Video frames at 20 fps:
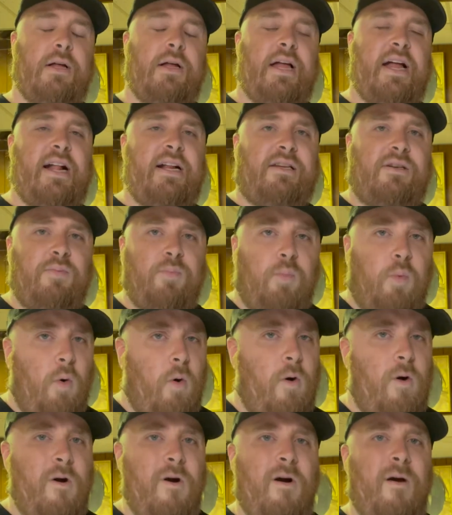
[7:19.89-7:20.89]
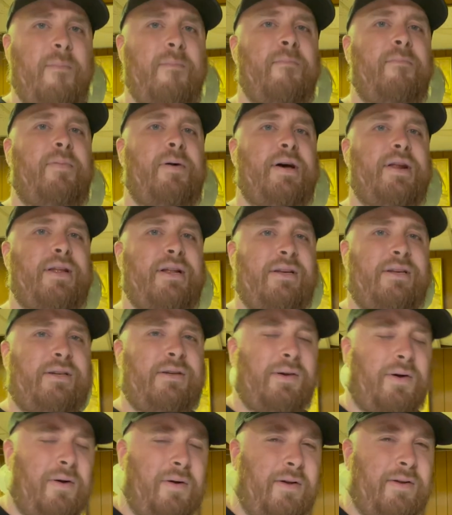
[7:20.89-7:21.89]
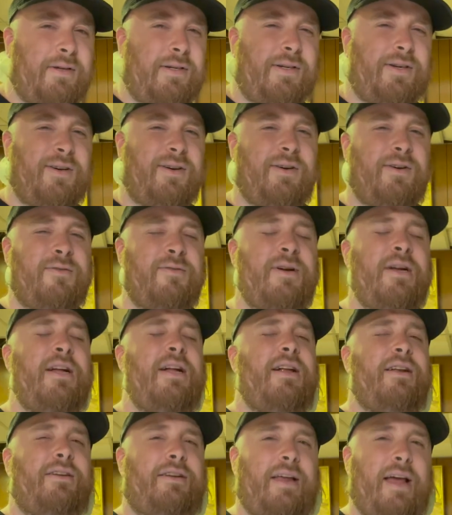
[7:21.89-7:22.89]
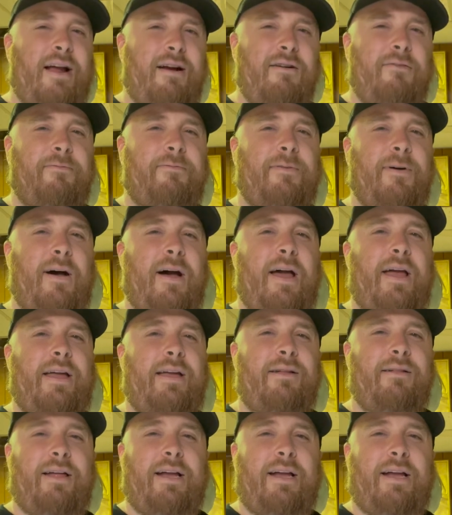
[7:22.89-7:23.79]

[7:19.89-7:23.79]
It's warm, but it's also terrifying.